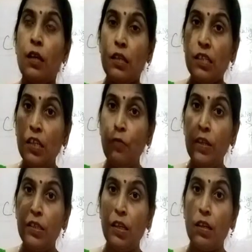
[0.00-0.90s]

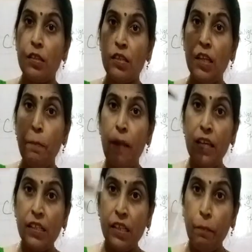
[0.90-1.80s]
Sequential,
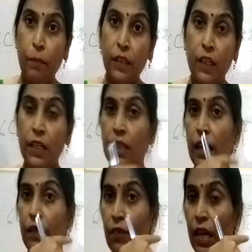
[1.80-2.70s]
step-by-step method
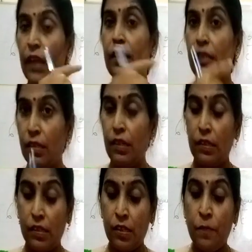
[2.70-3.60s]
that we had
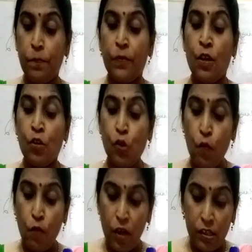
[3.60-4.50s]
discussed. So
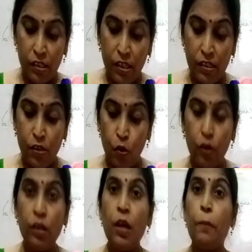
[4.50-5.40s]
first is
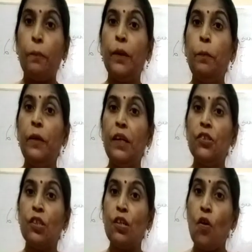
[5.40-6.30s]
your
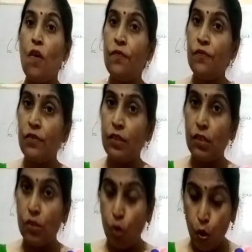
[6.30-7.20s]
preparation of
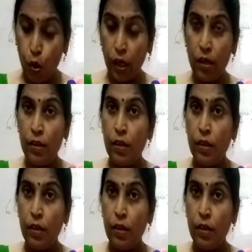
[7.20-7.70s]
soil.